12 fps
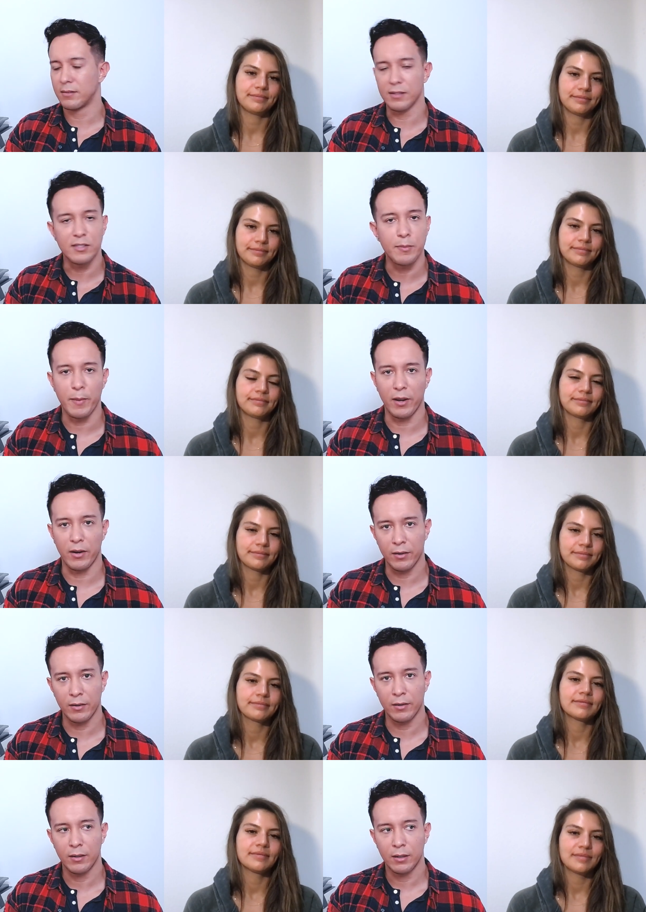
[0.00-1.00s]

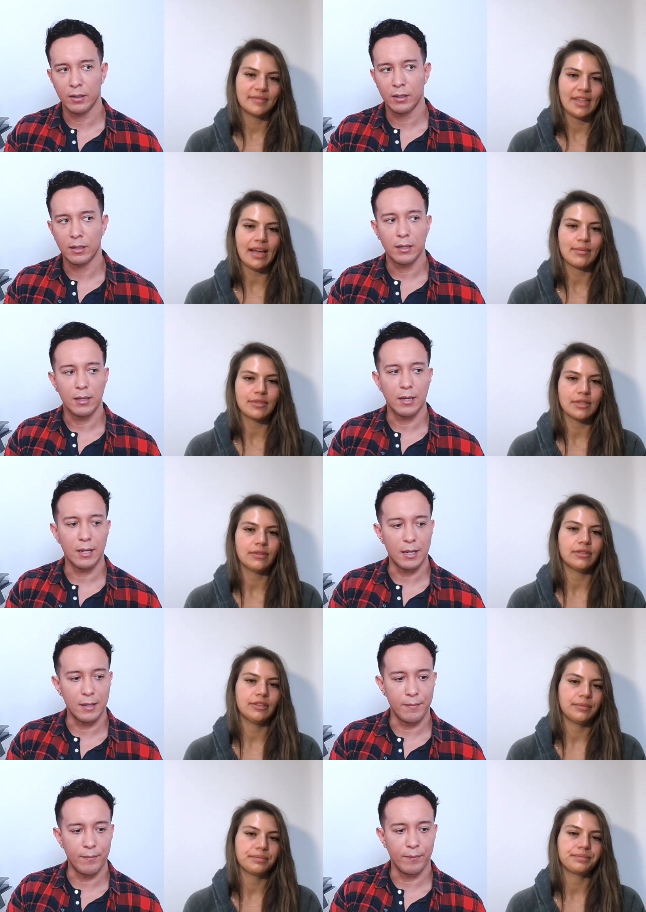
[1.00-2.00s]
Speaker 1: despair?
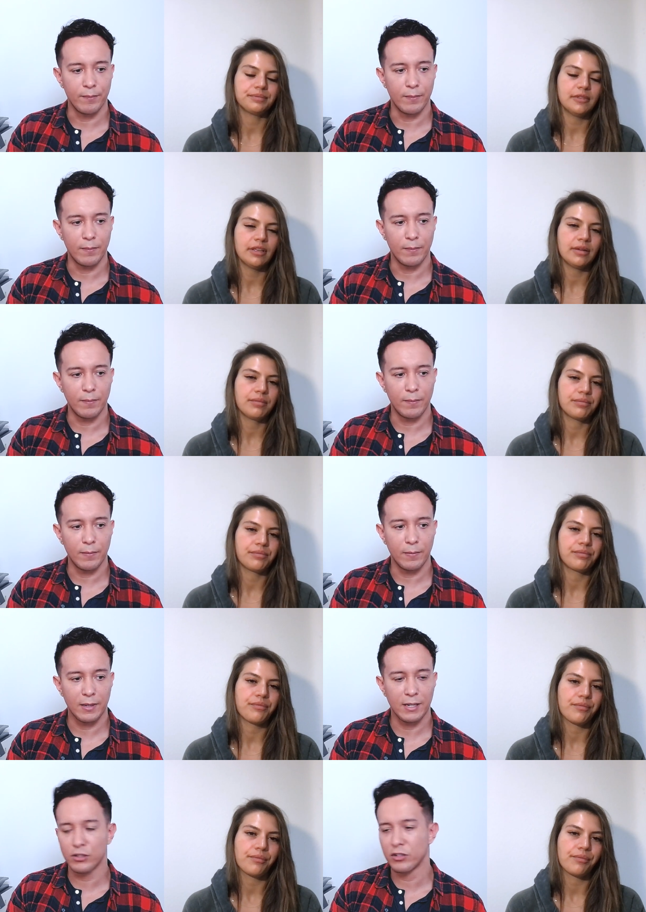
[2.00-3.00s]
Because um,
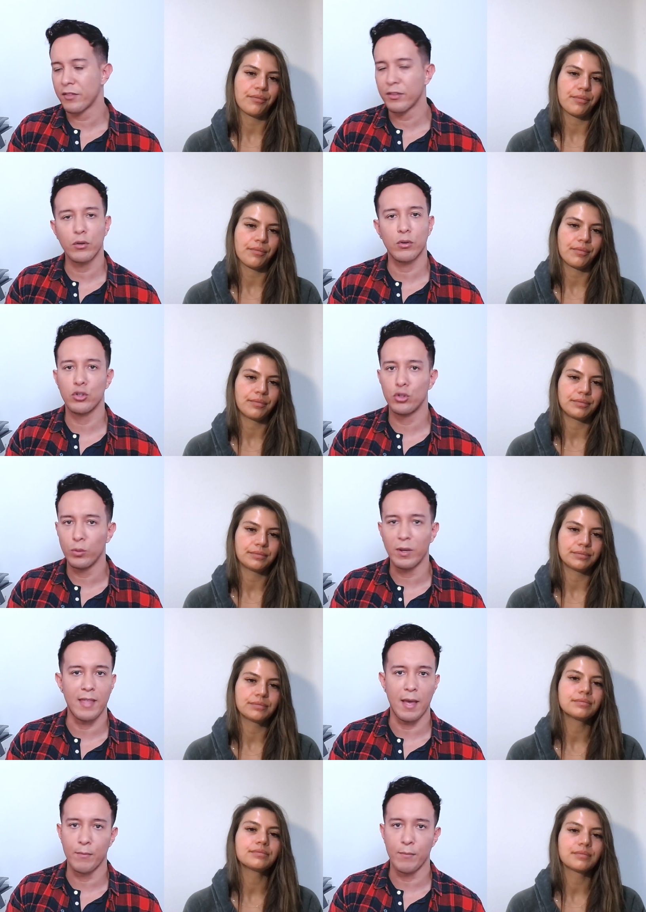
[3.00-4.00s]
there's nothing you can do
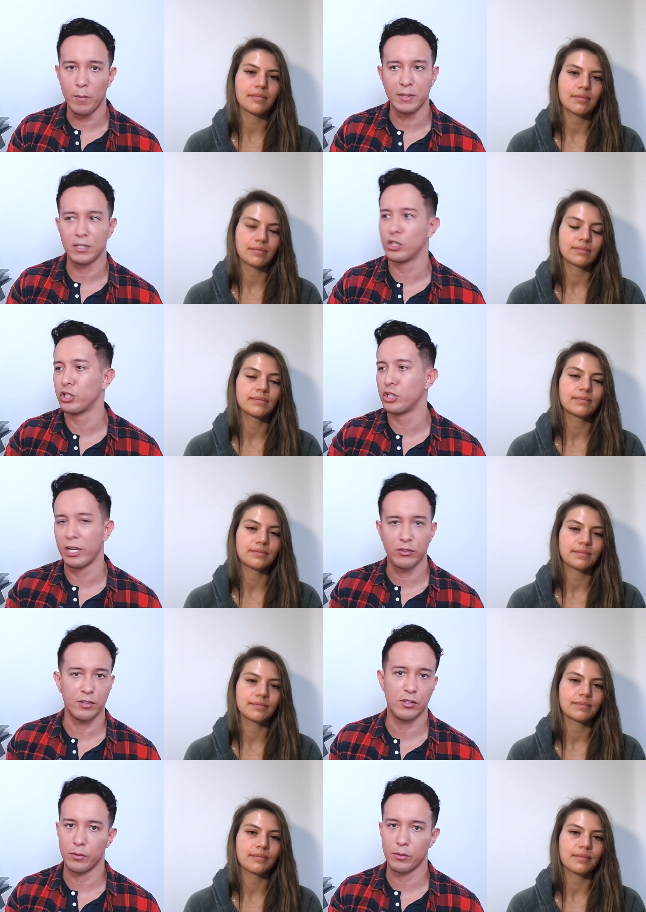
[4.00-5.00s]
in that moment to change the
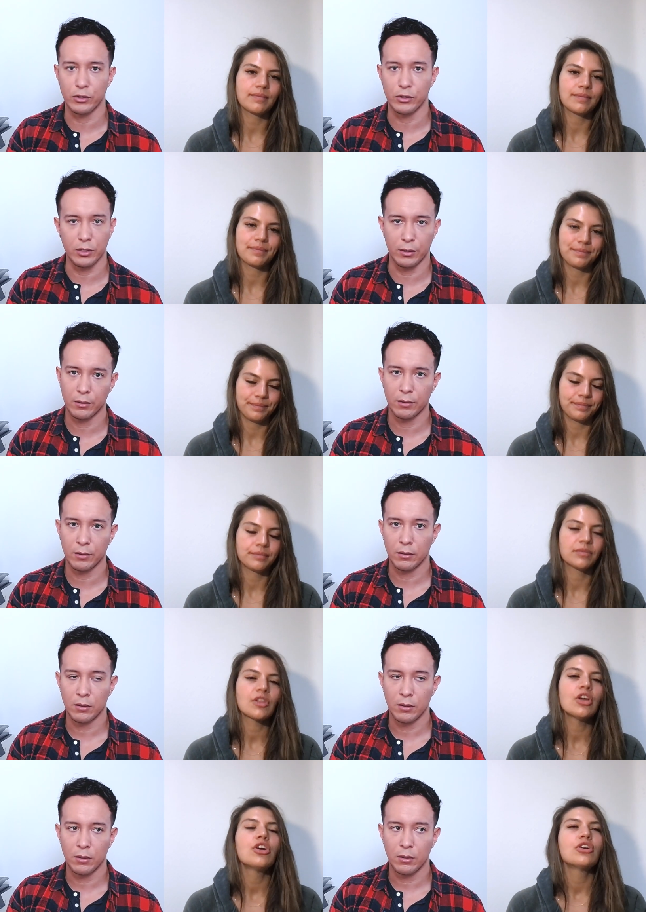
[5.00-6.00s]
situation.
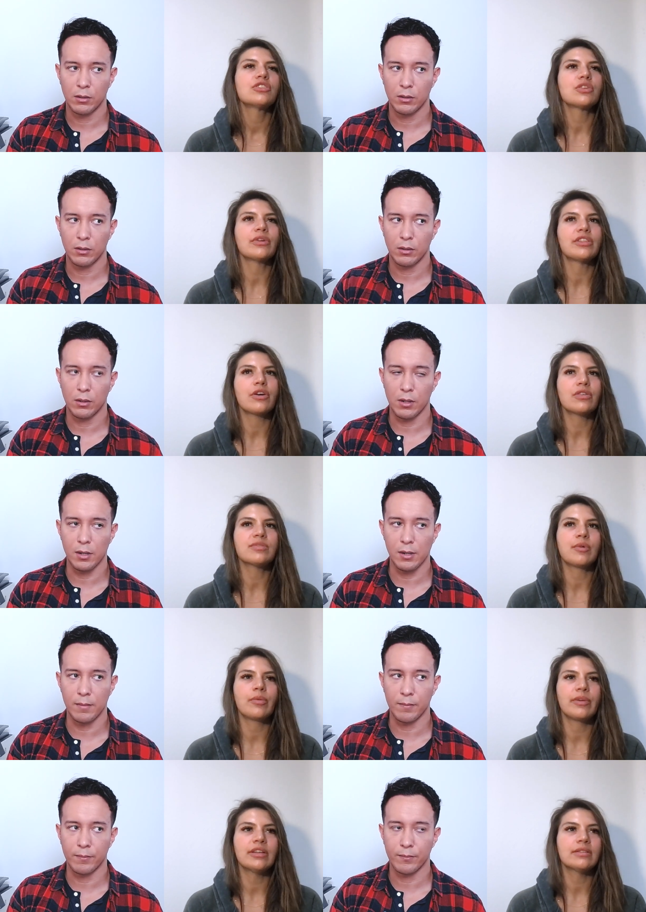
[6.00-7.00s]
Speaker 2: So, in those um,
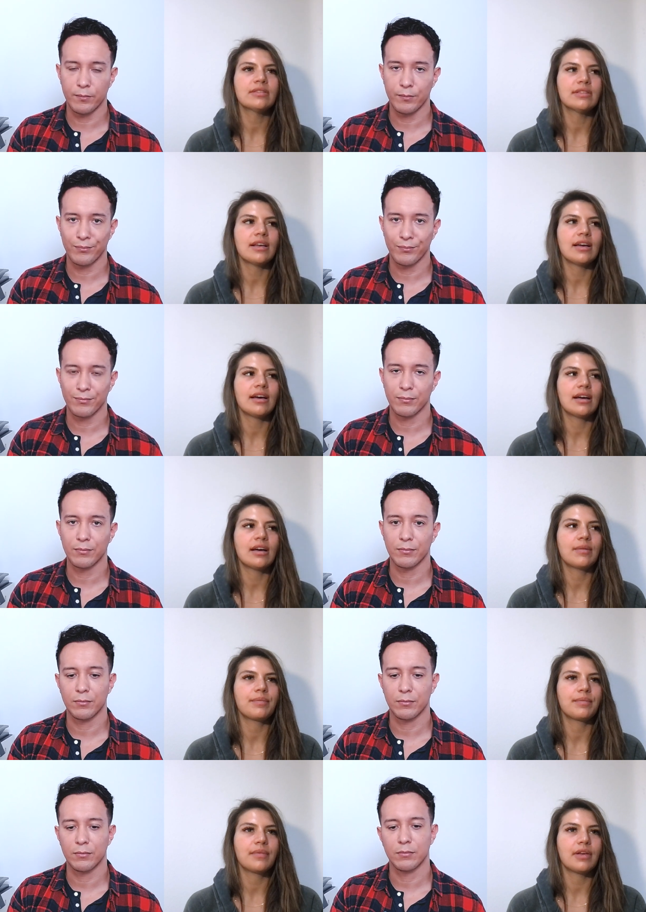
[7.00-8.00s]
moments,
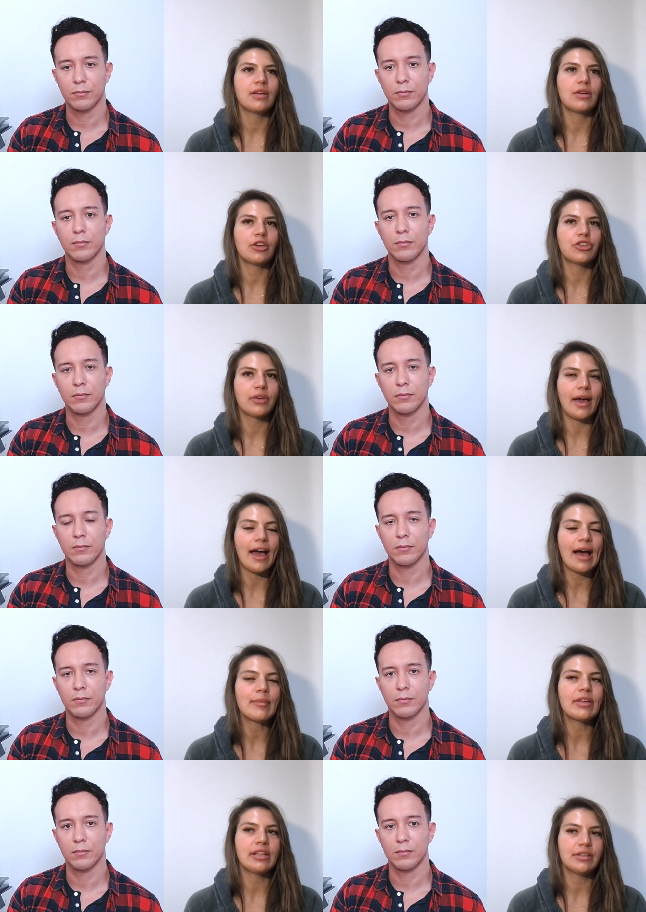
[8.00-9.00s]
um,
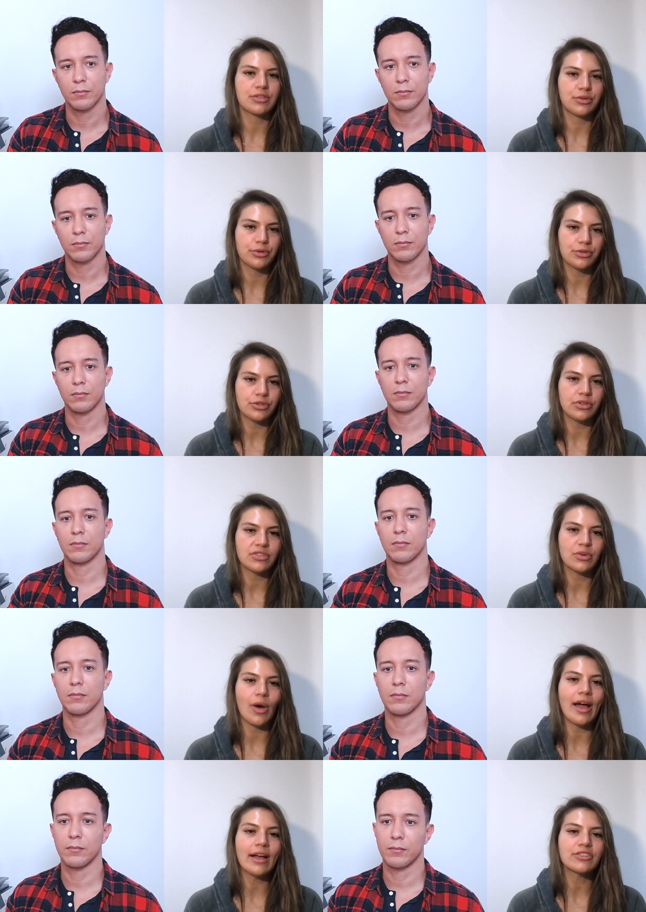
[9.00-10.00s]
habit is crucial. So,
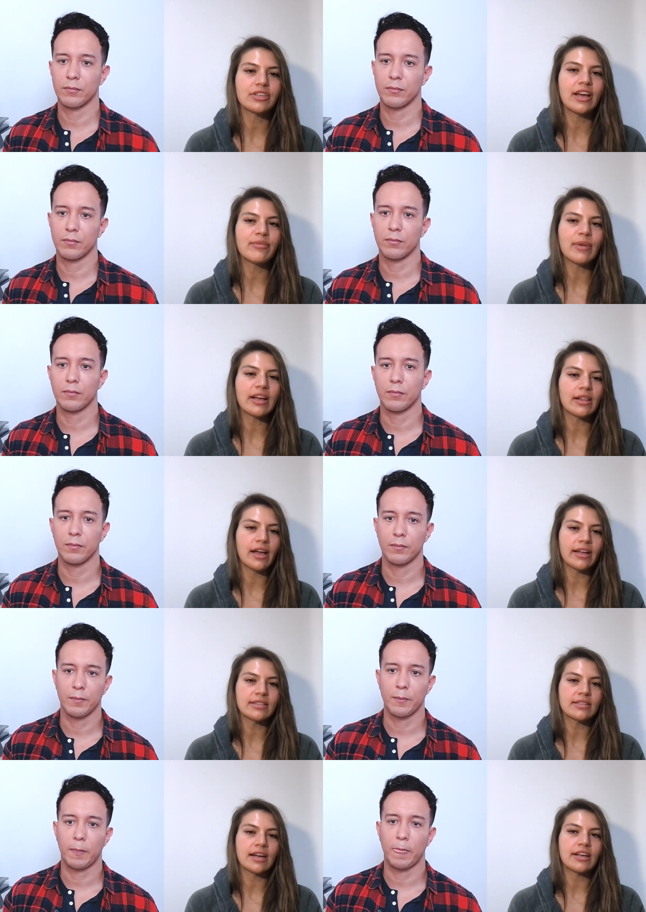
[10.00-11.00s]
I actually have my clients
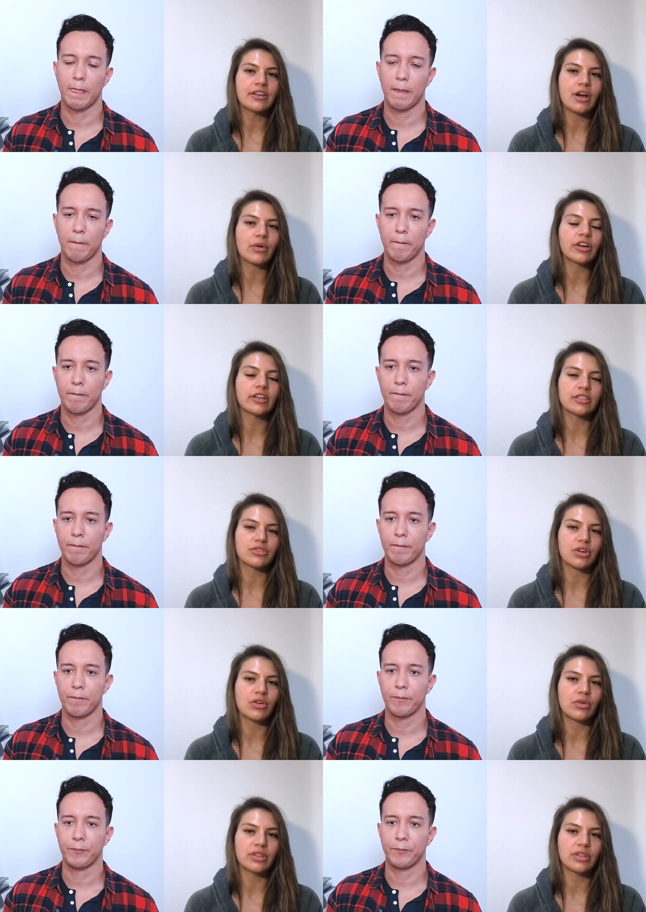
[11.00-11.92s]
that I know are going to struggle with